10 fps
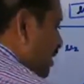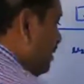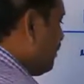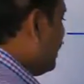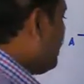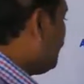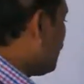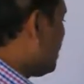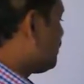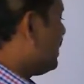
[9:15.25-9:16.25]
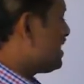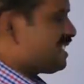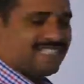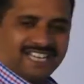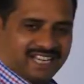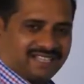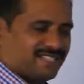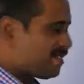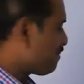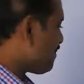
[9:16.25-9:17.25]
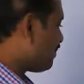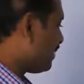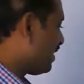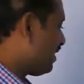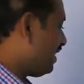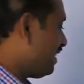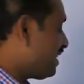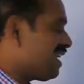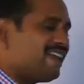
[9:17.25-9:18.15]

24 or 26 degrees. Critical